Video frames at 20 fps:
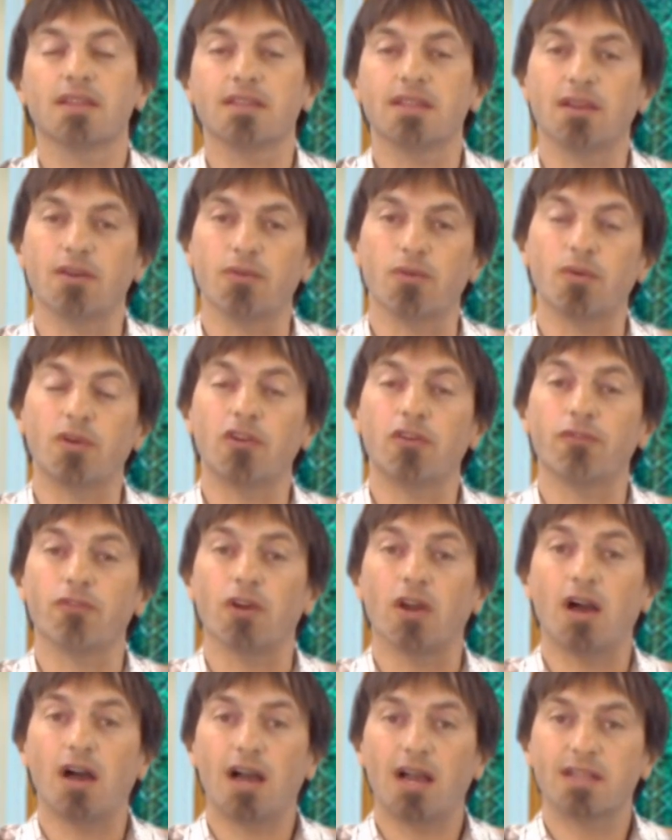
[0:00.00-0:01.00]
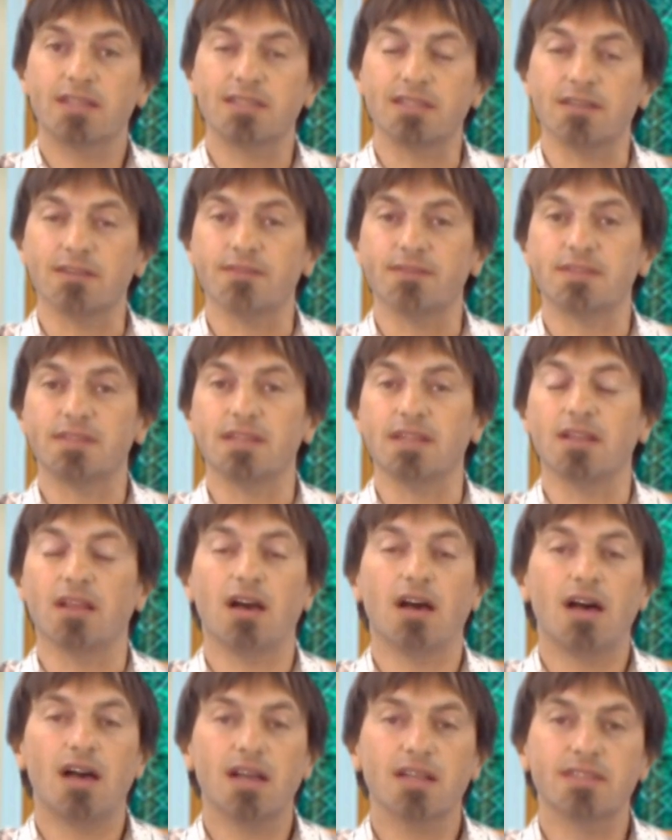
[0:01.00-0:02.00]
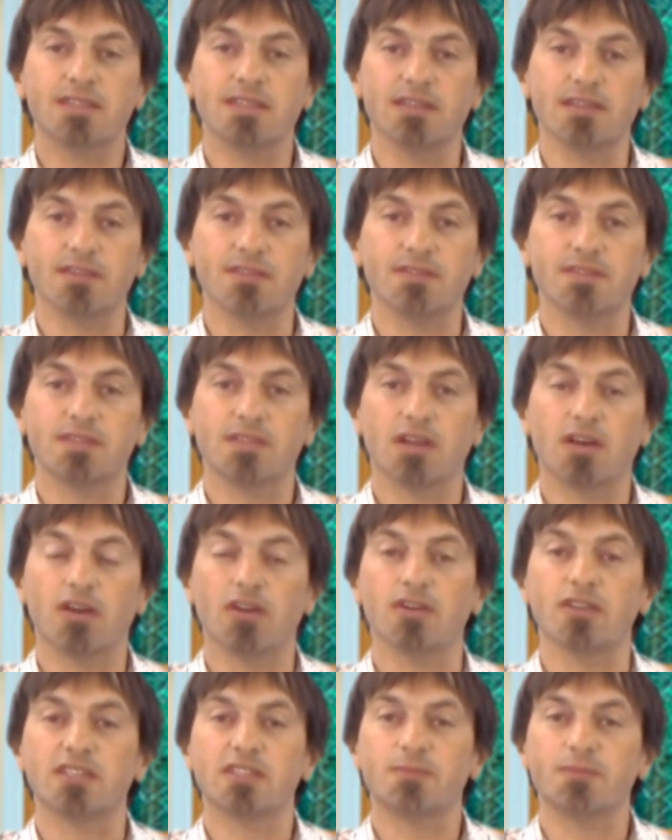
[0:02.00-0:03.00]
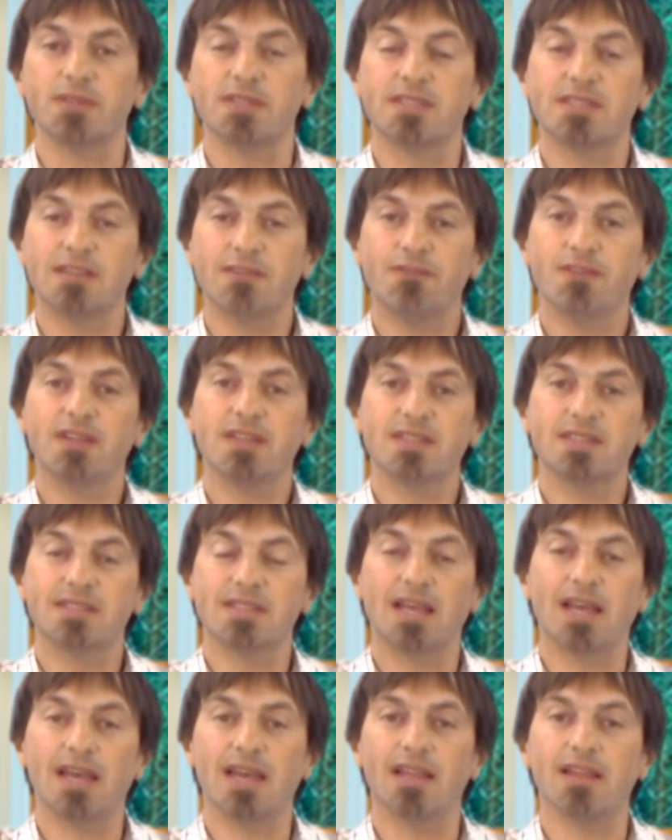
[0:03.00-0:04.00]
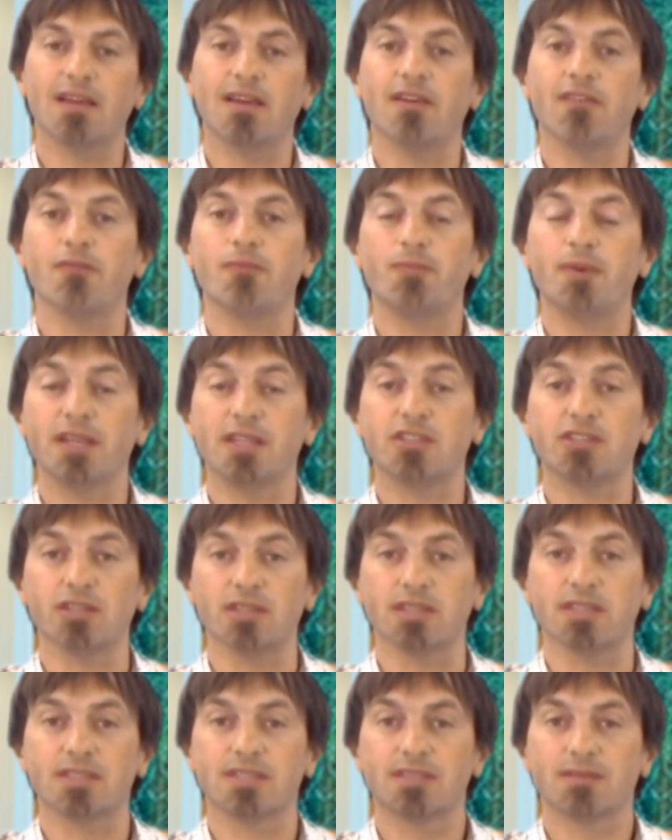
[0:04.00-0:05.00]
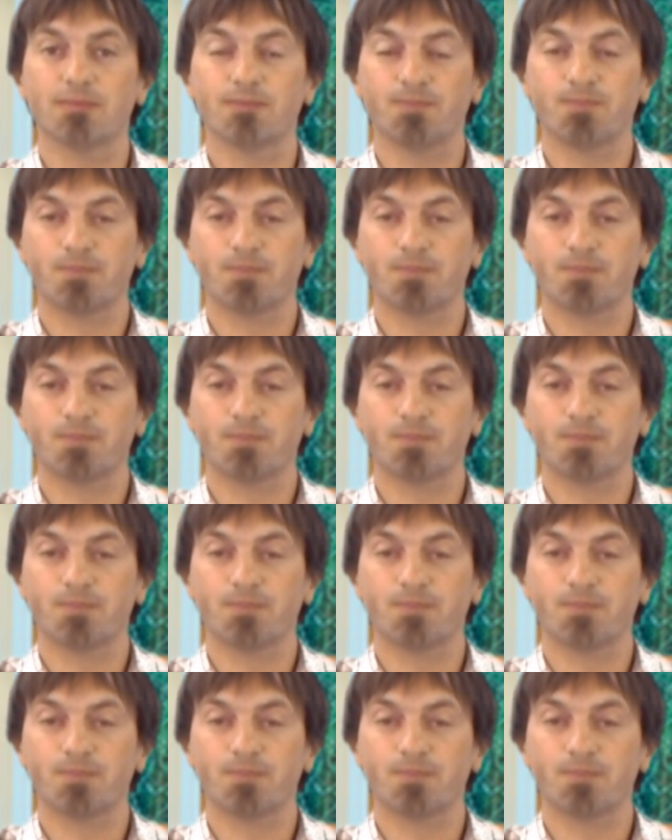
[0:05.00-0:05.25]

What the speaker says: Now we went over octaves, and octaves are a specific set of pitches.